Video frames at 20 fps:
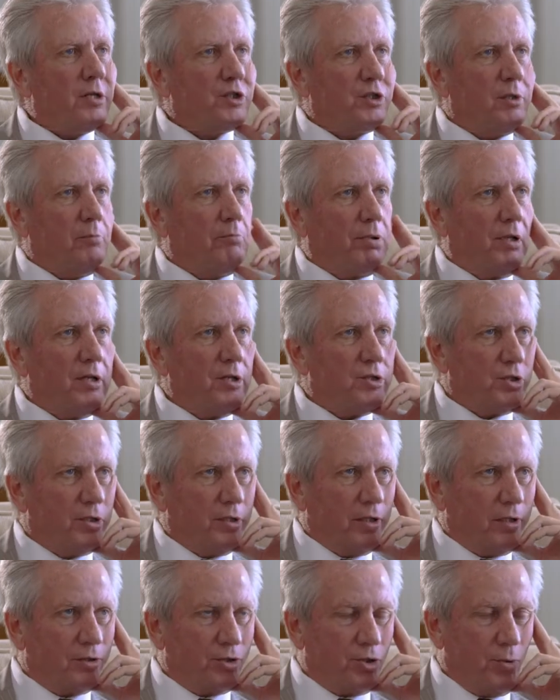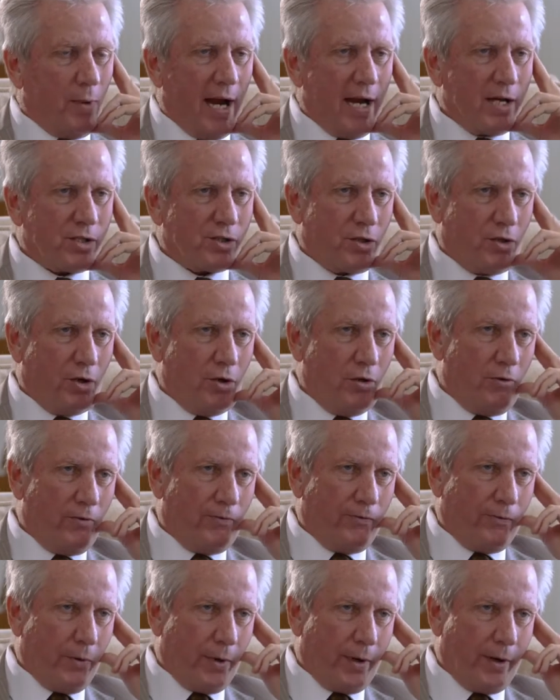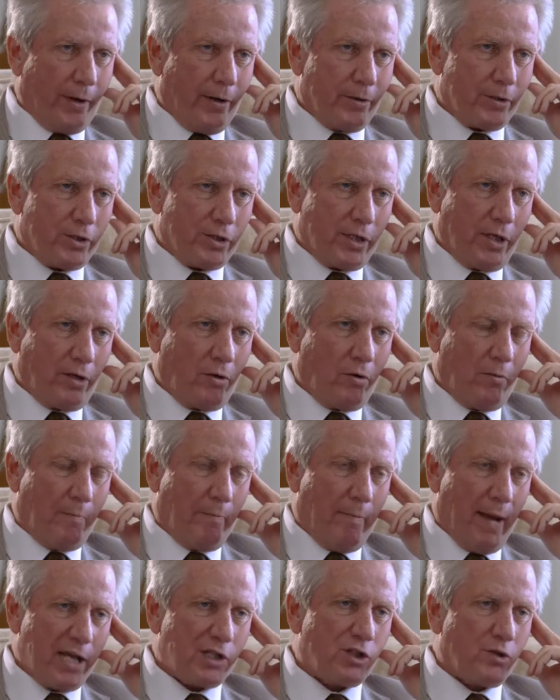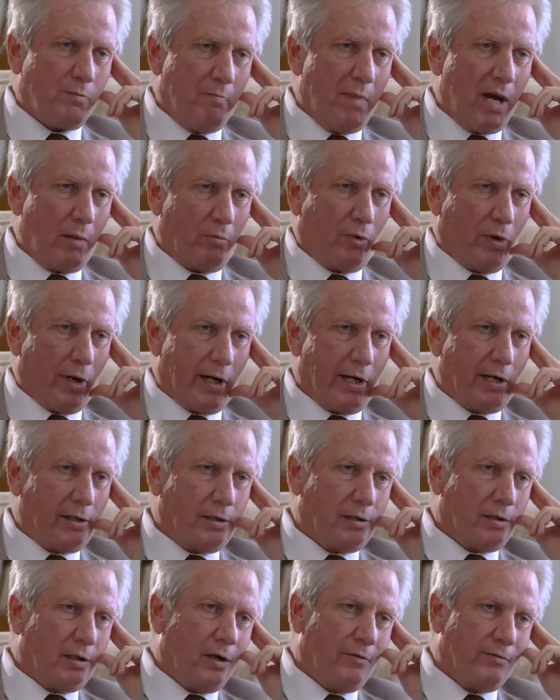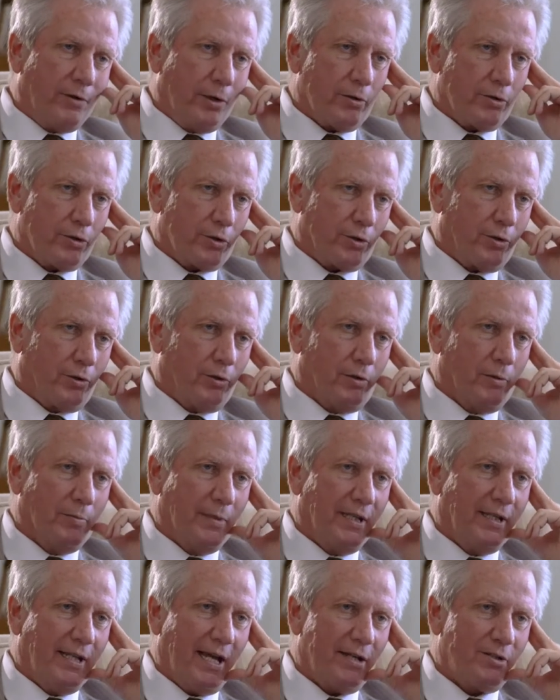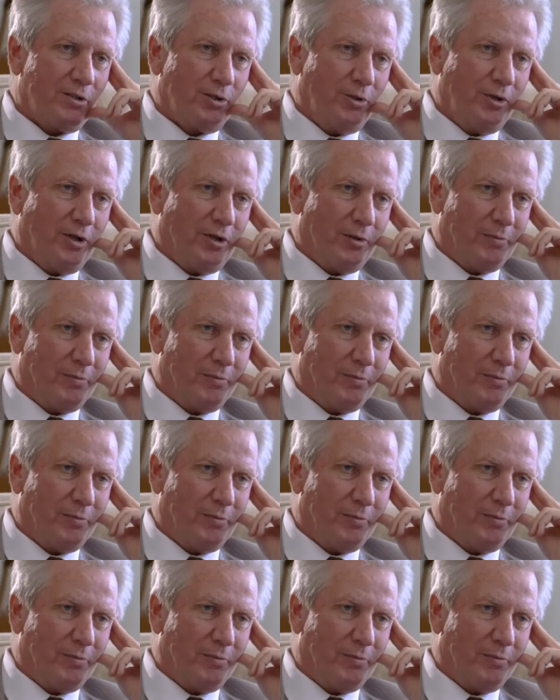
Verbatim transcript: simplistic to ask you for your single best memory of your term in that two-year uh,